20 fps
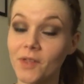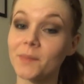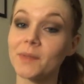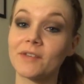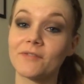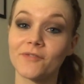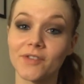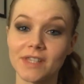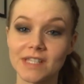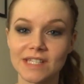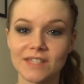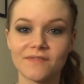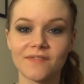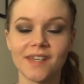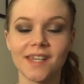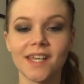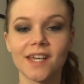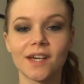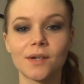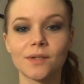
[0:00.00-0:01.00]
filming for these
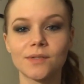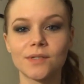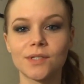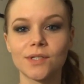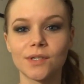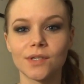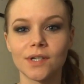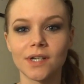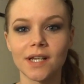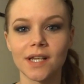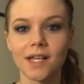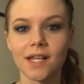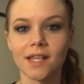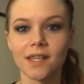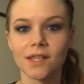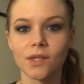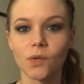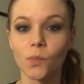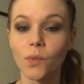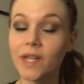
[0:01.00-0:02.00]
videos
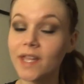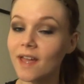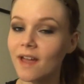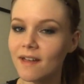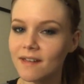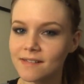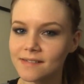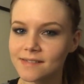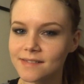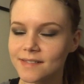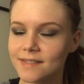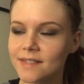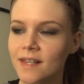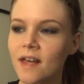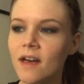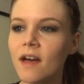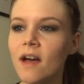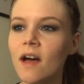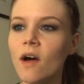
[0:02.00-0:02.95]
during the weekends